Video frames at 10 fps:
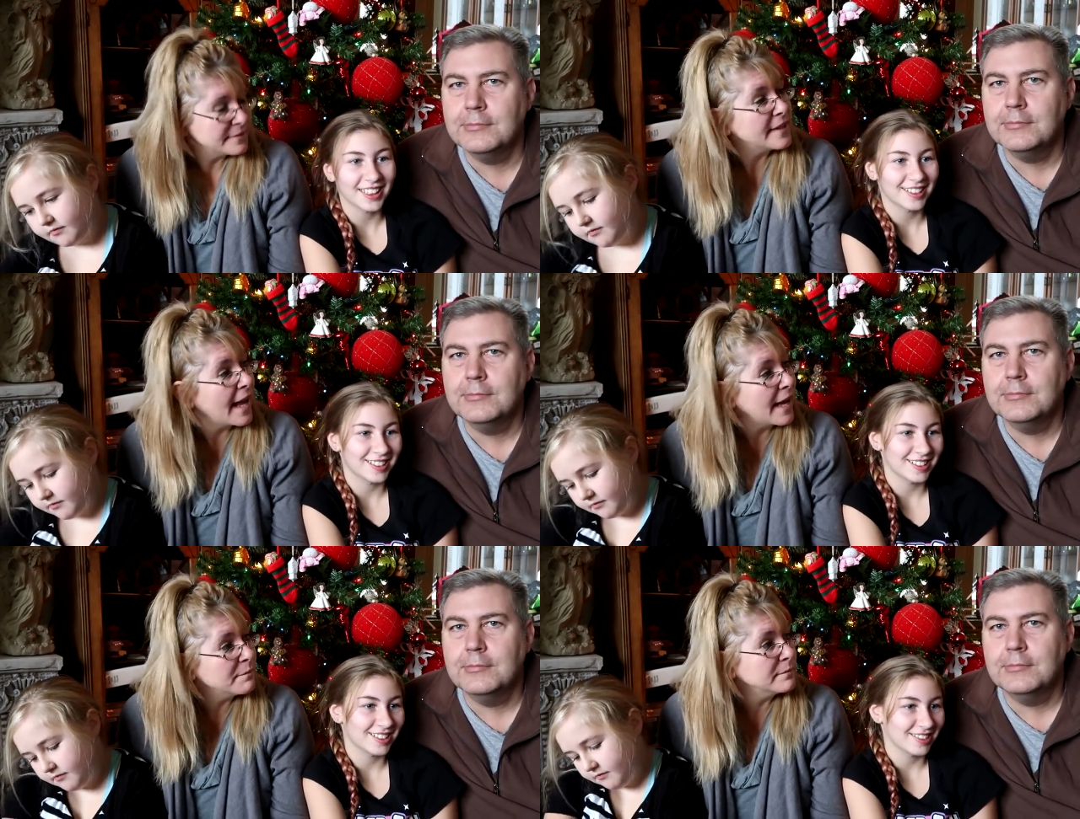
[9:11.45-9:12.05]

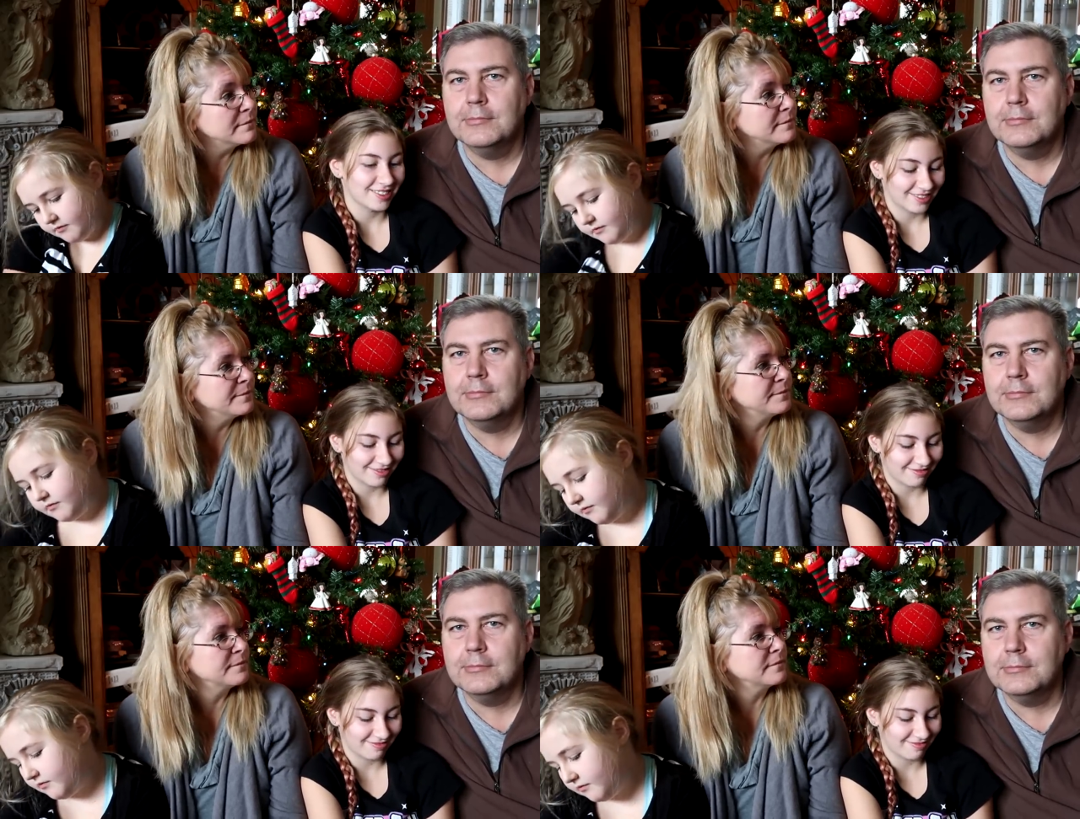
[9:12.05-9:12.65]
Speaker 1: Sam,
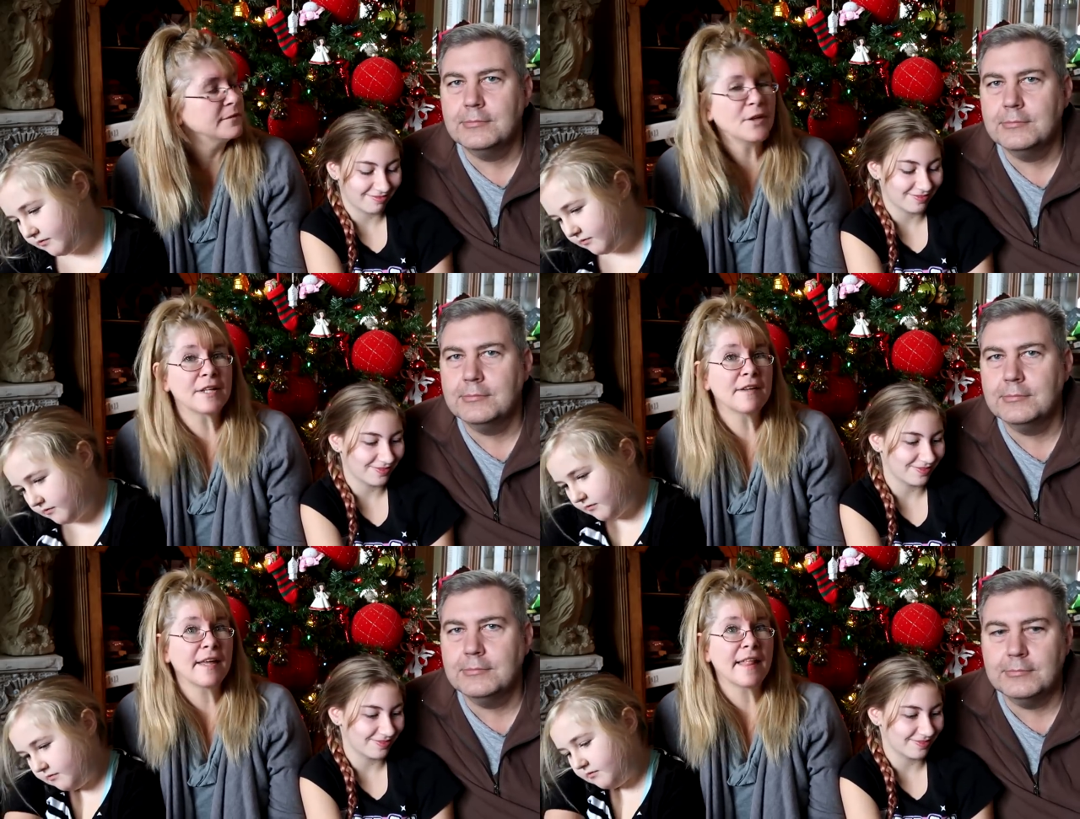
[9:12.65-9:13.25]
you
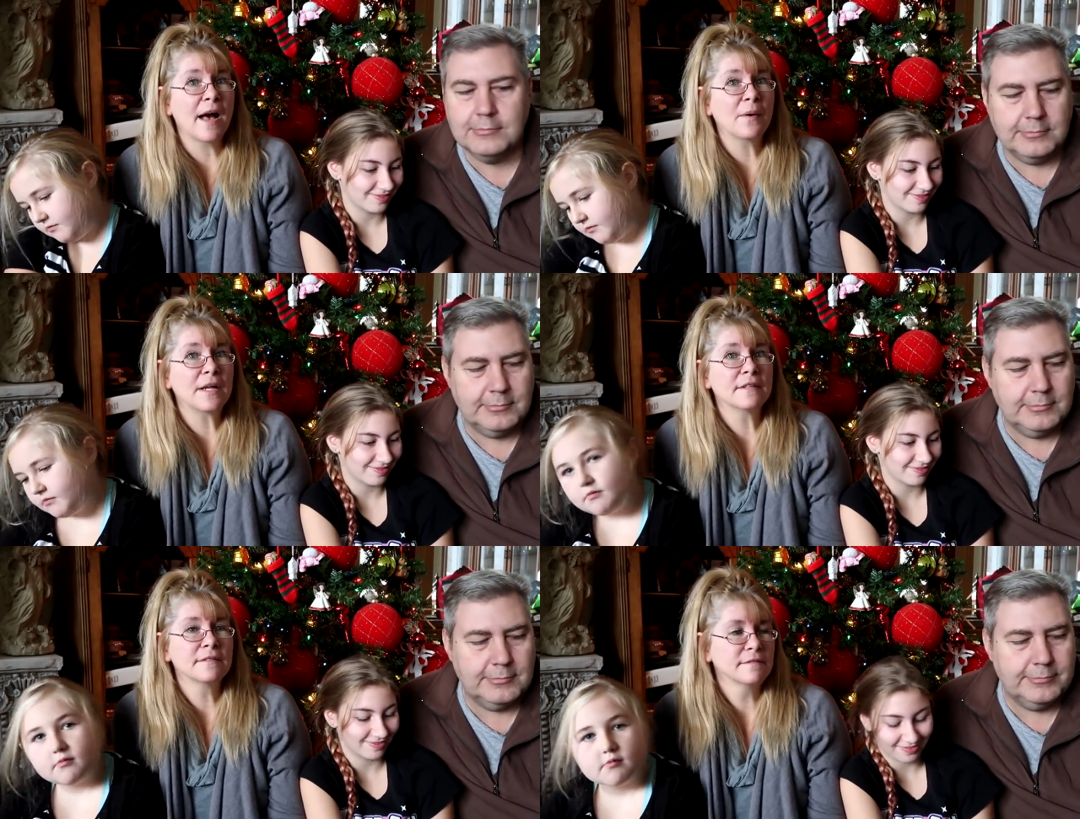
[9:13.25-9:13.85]
can take that
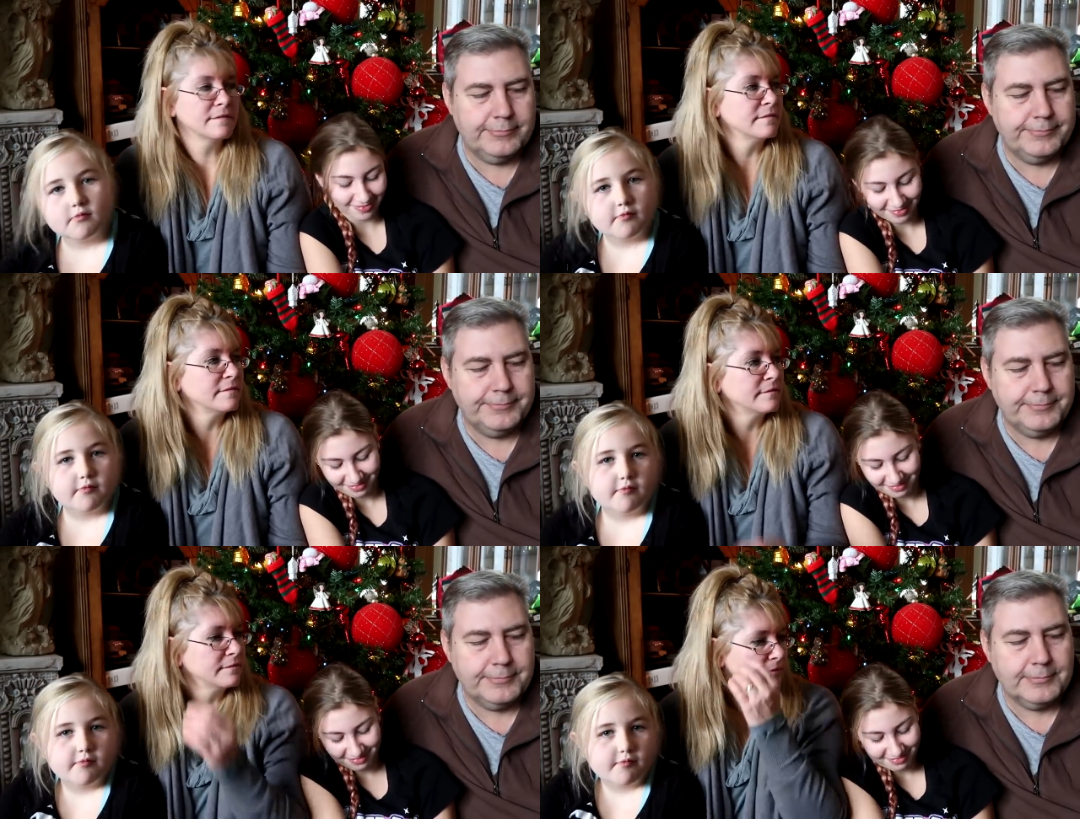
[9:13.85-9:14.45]
one.
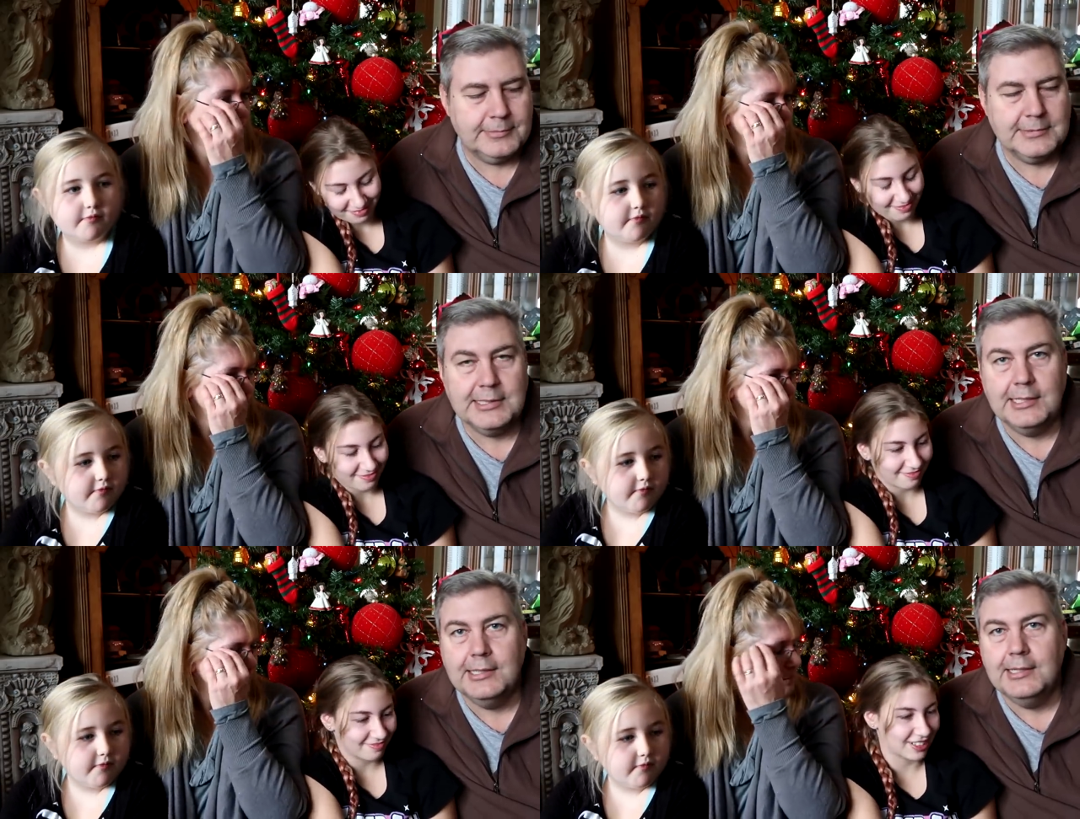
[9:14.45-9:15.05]

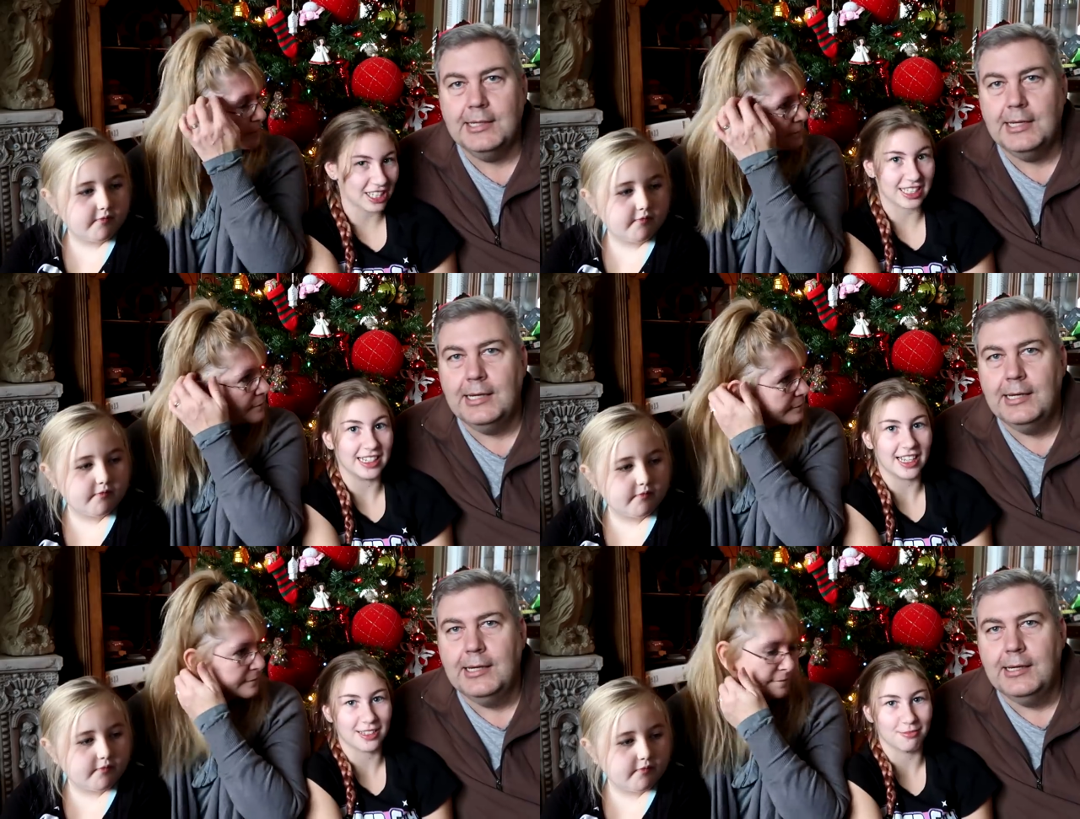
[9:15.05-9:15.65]
Speaker 2: Because
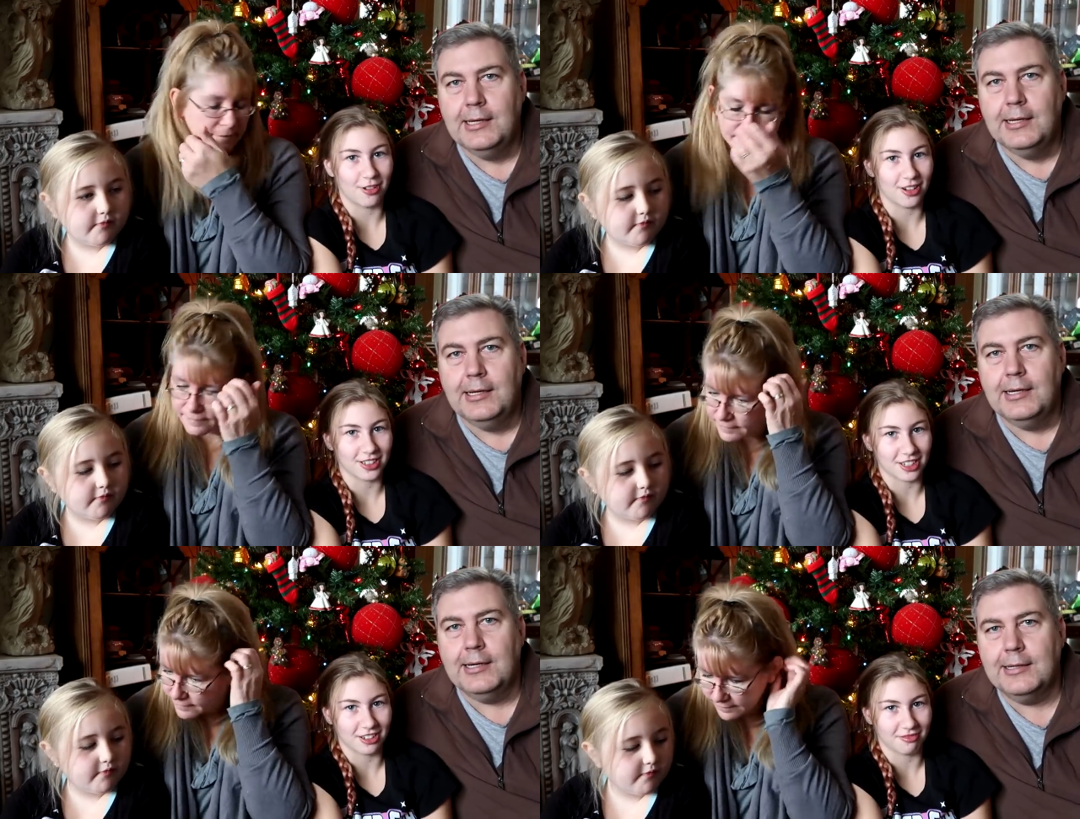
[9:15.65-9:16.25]
he doesn't
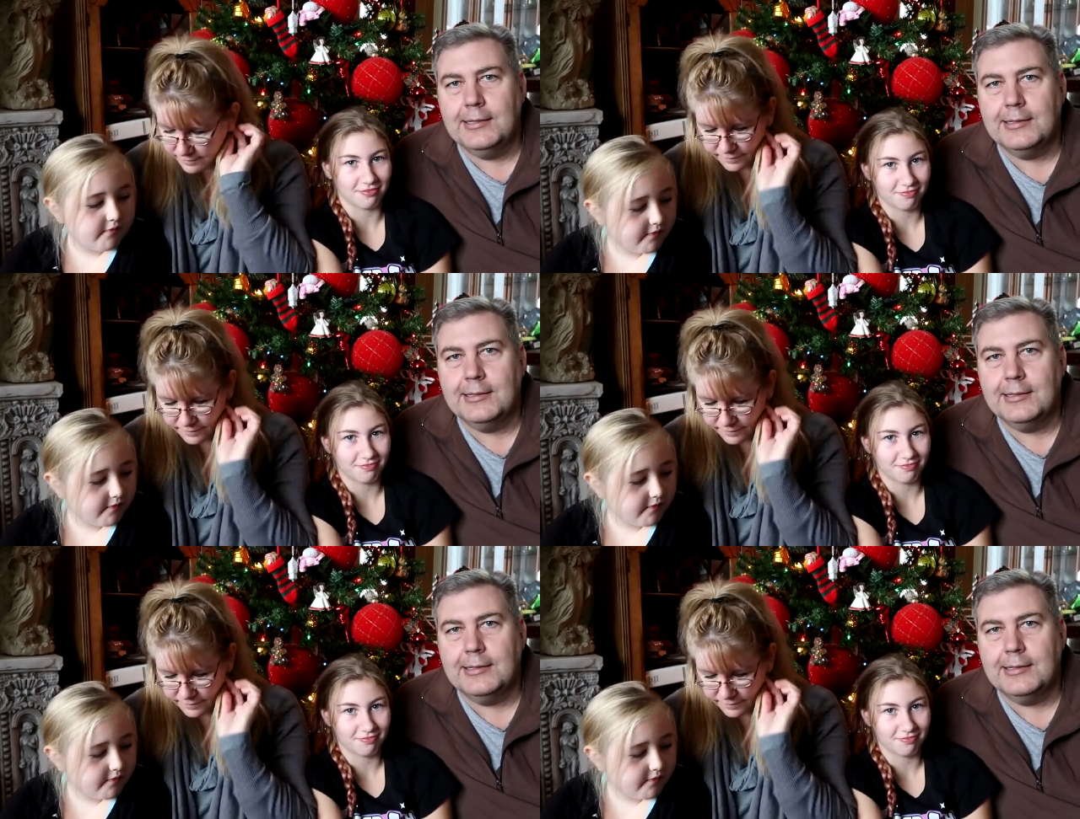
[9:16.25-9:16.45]
want to.